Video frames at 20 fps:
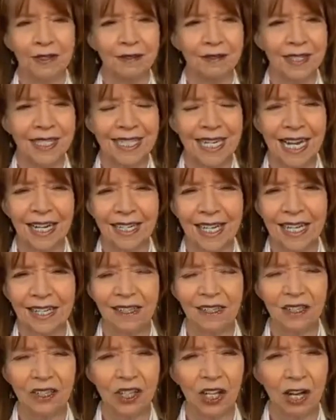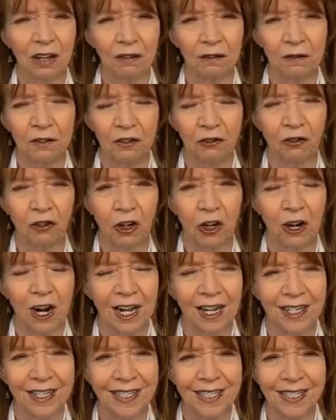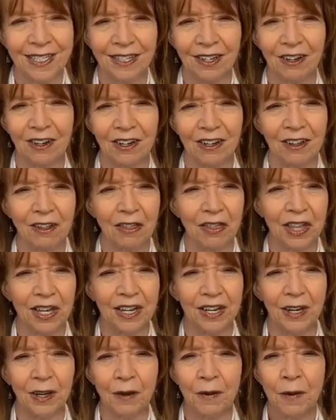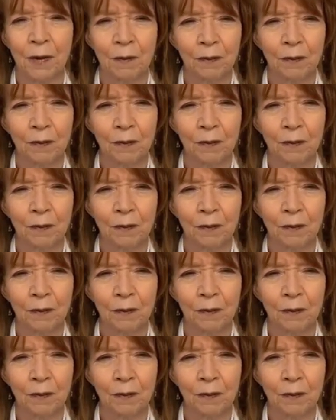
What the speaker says: stocking the shelves for us, all the